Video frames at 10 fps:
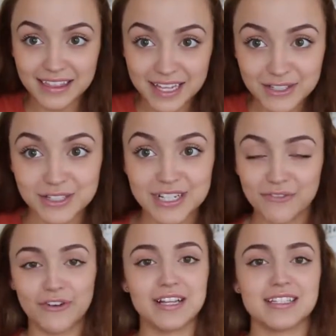things are
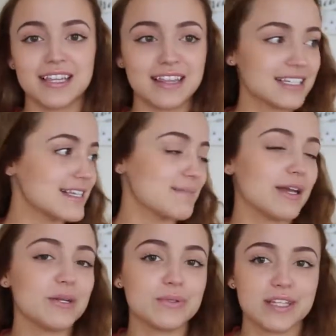different. This is
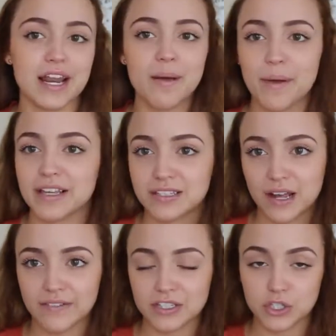my new setup. I
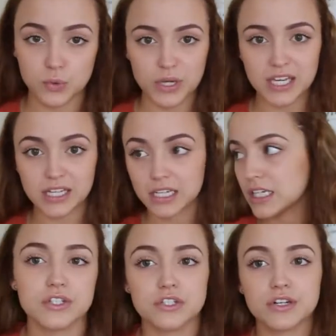still have to tweak
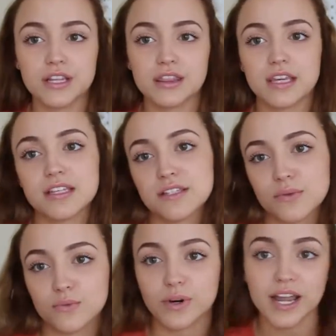certain things
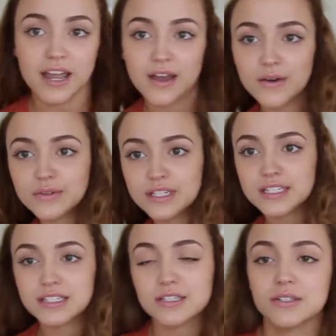around. I
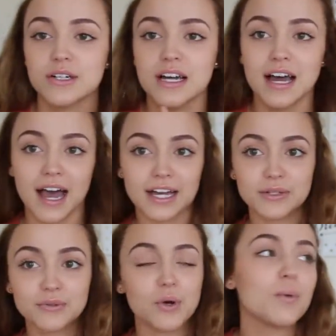still, I
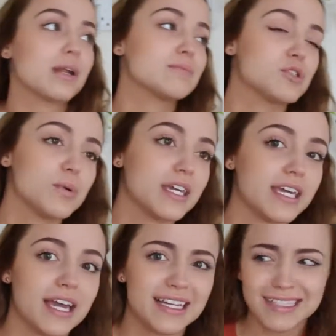don't know what I'm
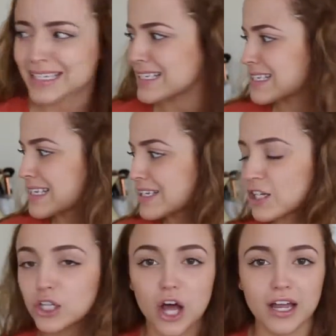doing yet. It's like
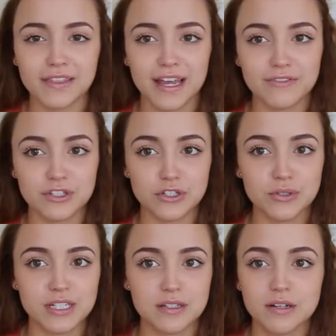6 o'clock in the
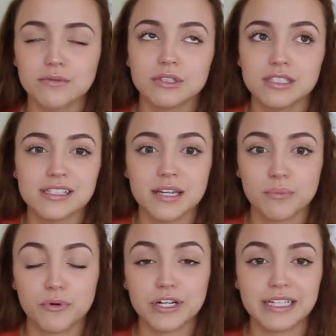afternoon. Well, it's
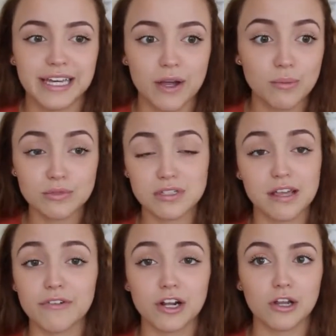like pretty late, almost
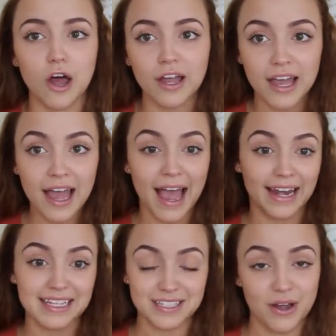7 o'clock,
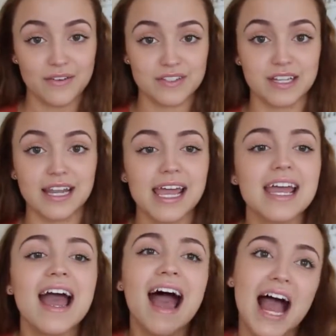and I still have
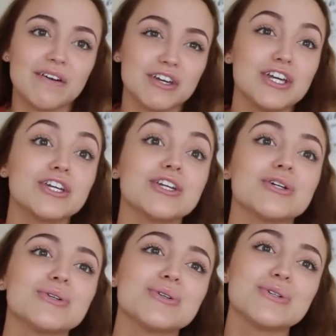sunlight. I have a
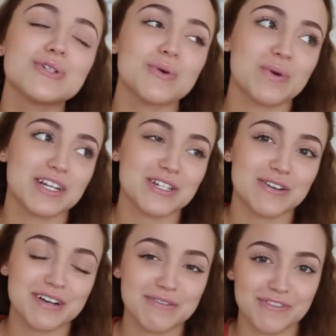huge
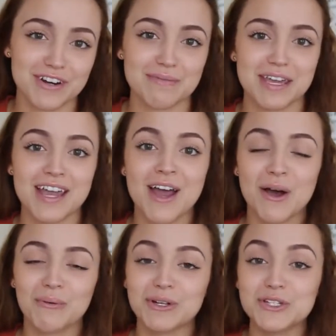window in front of me,
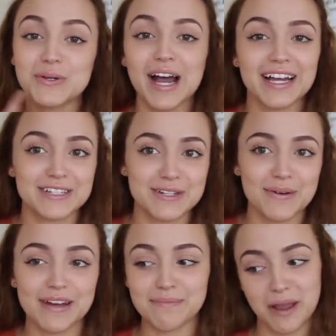which you guys
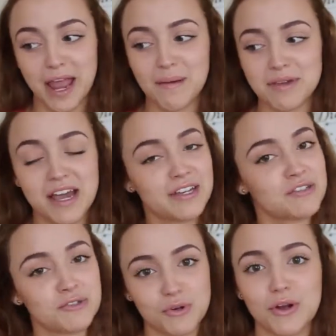know in Miami, I
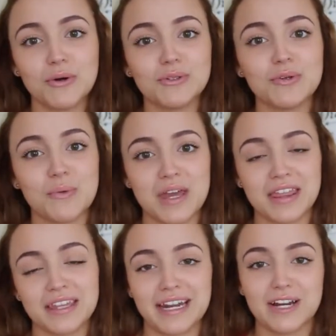struggled
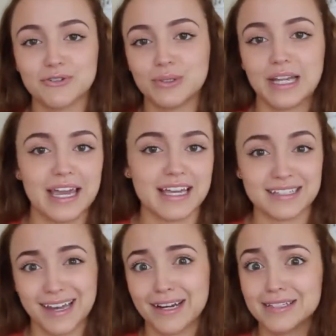with natural light
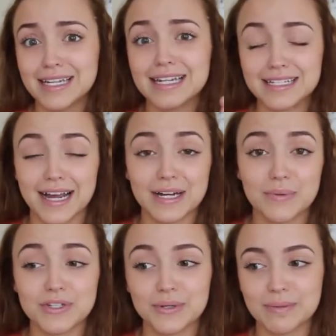because I had a teeny
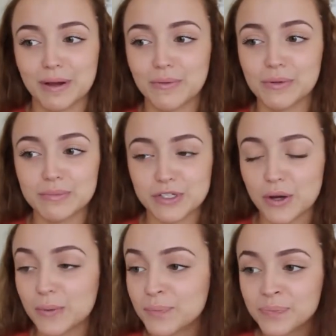tiny window in my room,
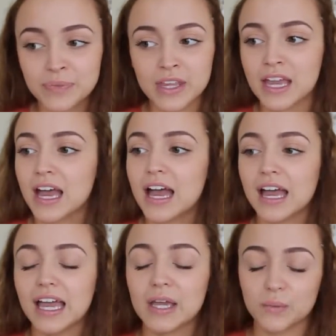so
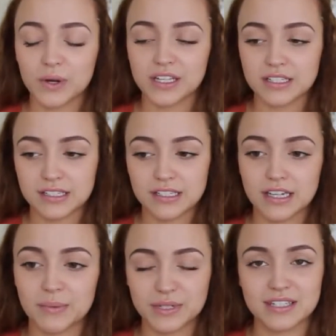it was,
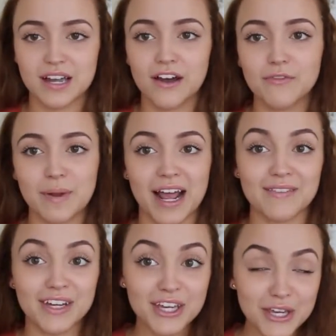it was tough, but I
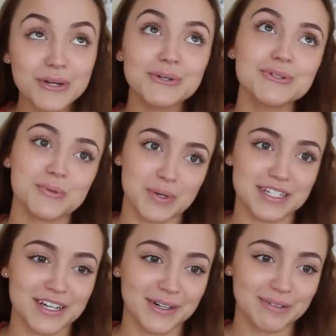have a huge
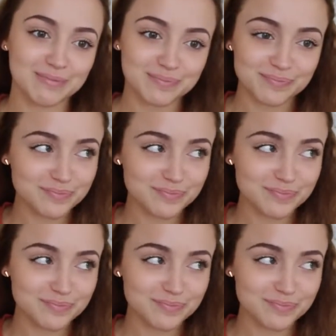window